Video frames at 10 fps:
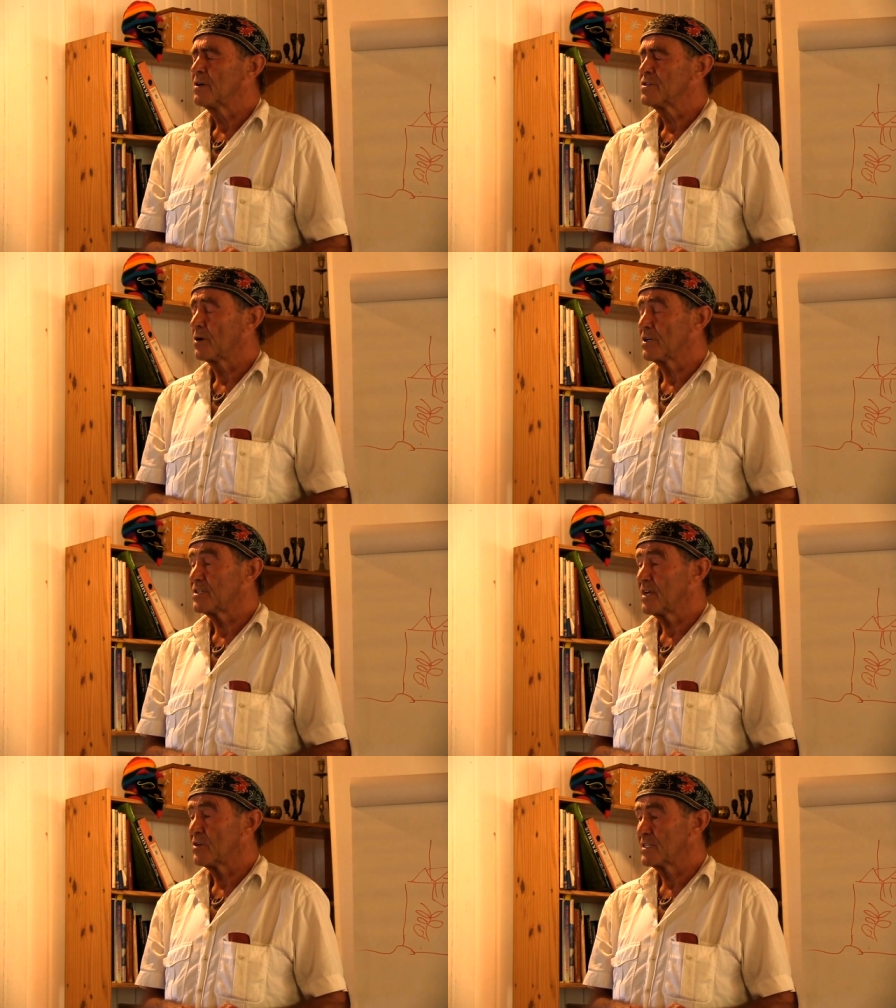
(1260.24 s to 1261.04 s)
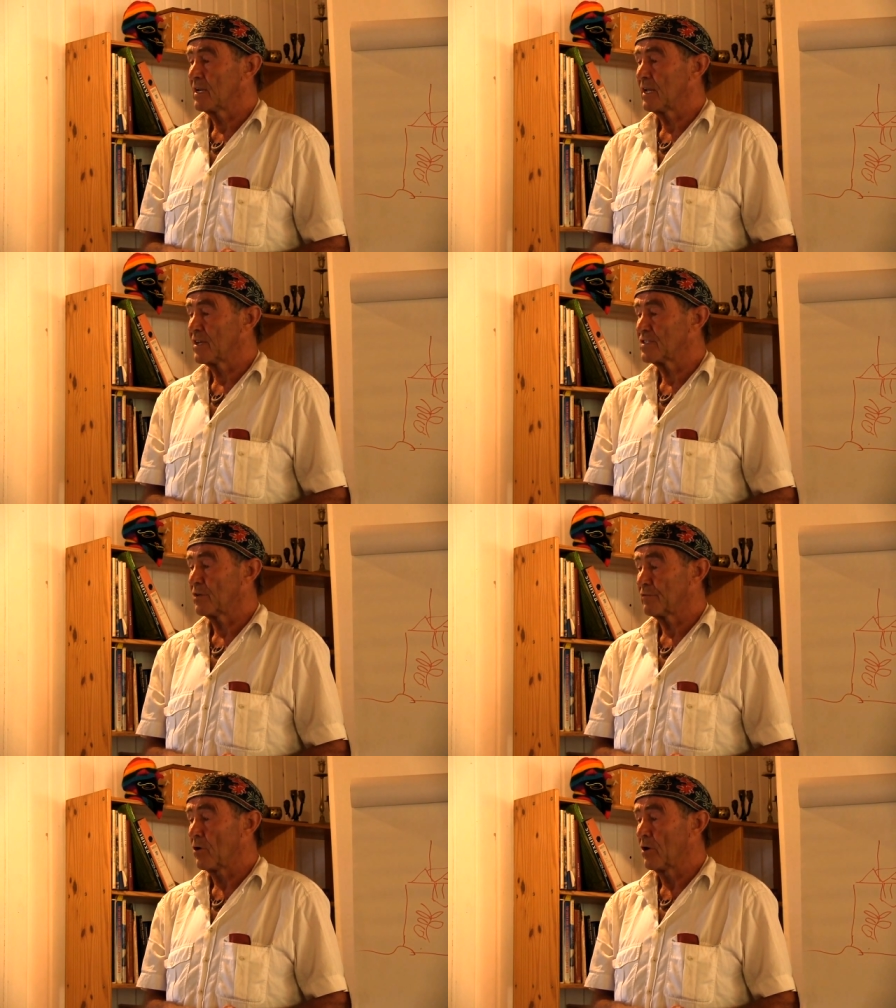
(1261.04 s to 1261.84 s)
30,000 liters
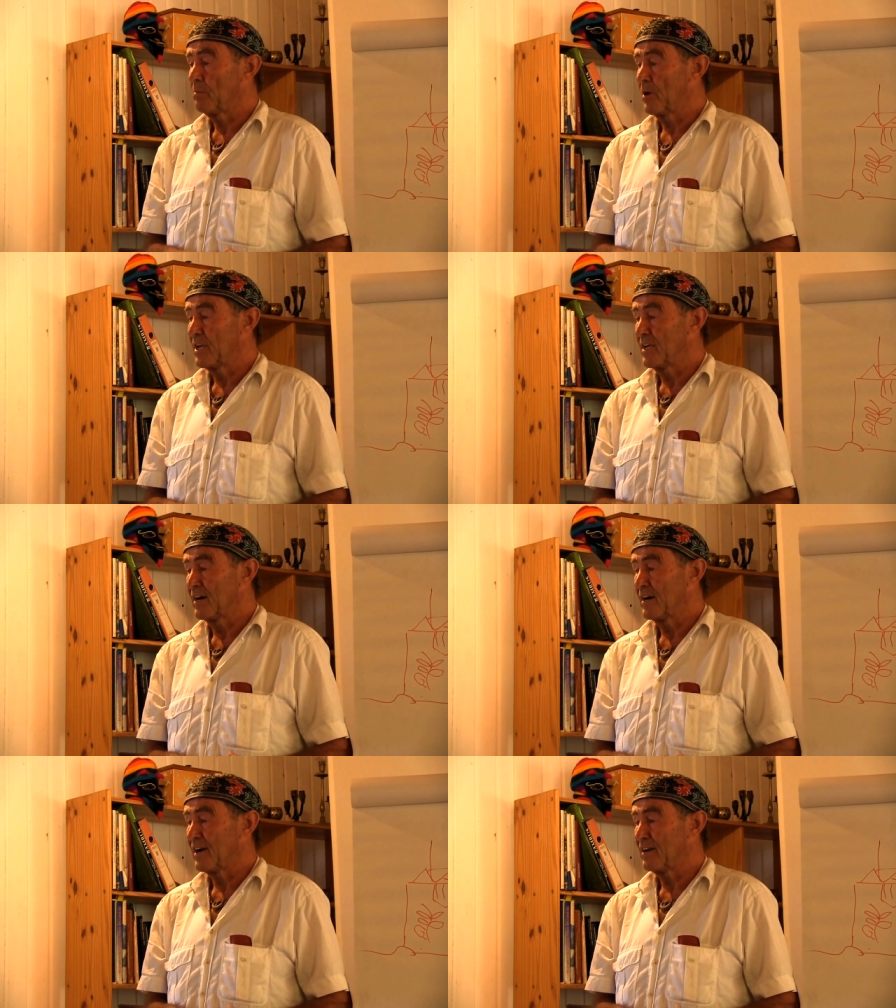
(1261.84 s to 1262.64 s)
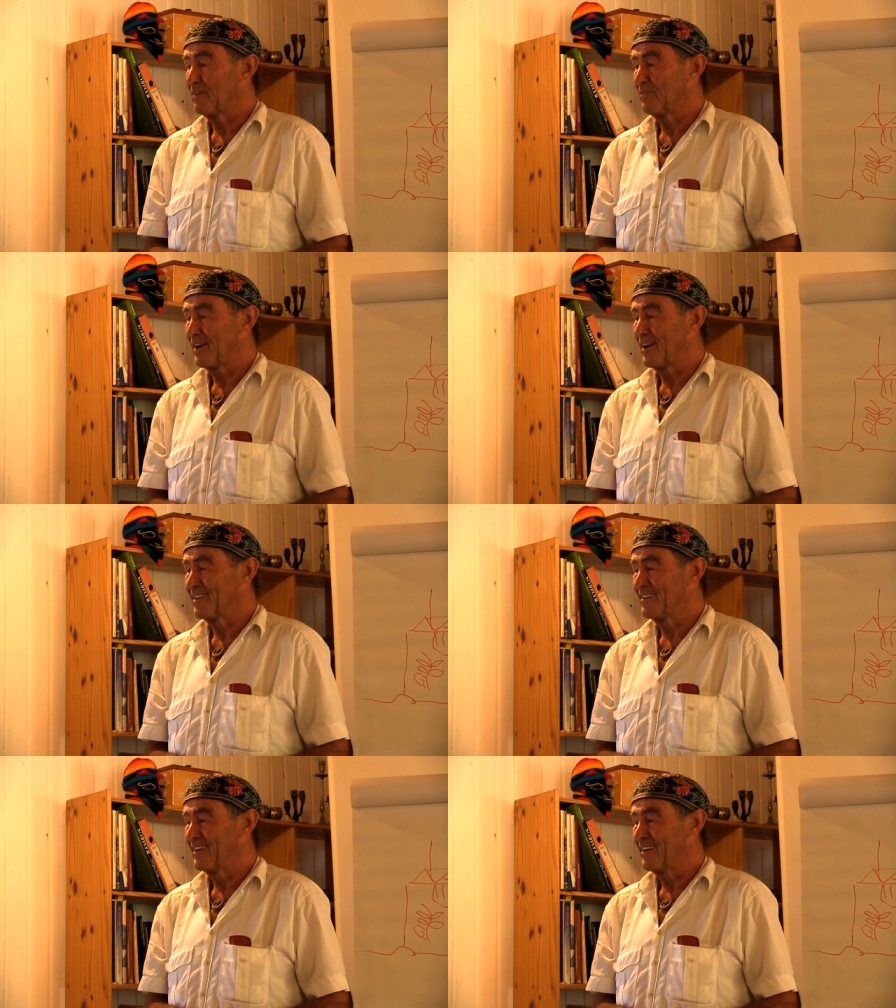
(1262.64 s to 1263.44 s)
of oil per year
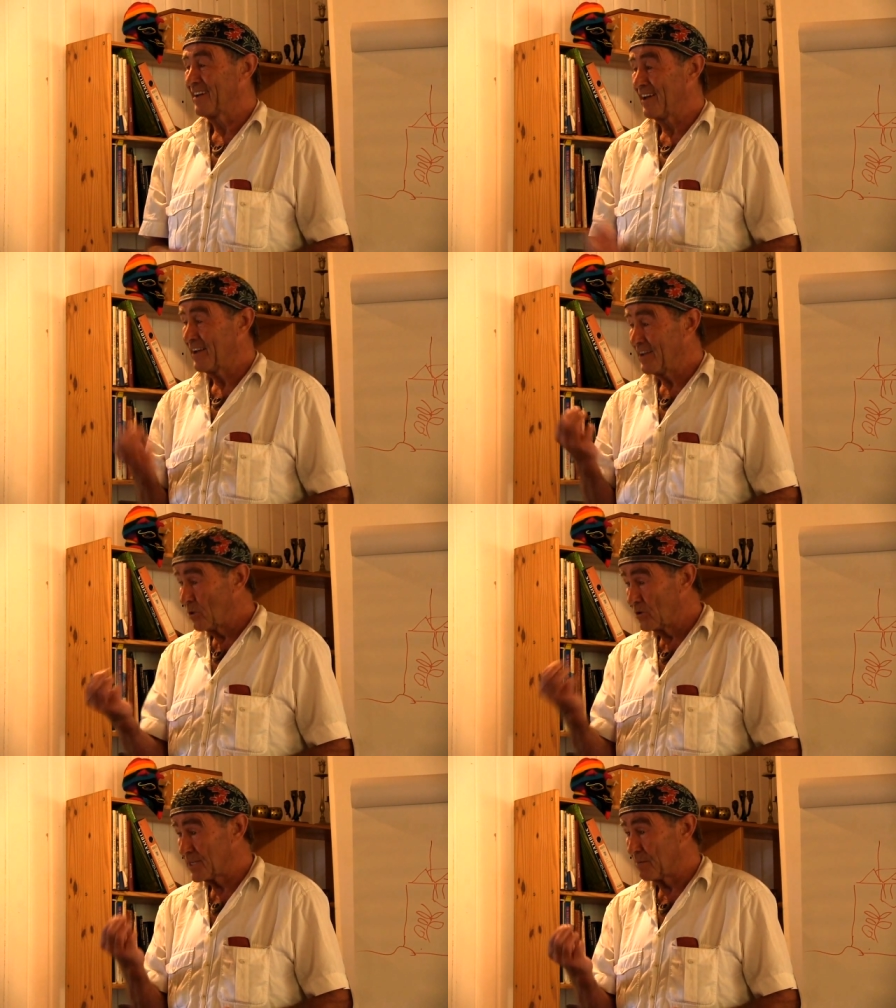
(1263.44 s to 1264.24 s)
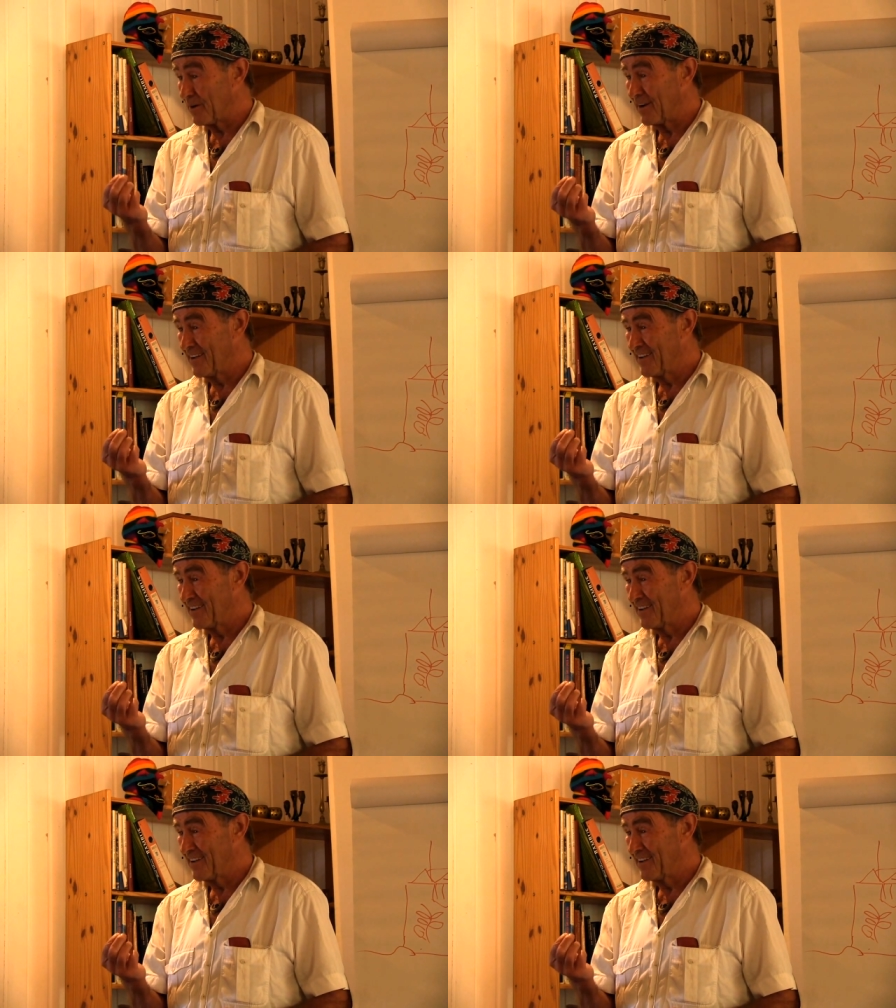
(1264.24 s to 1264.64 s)
equivalent. Usable,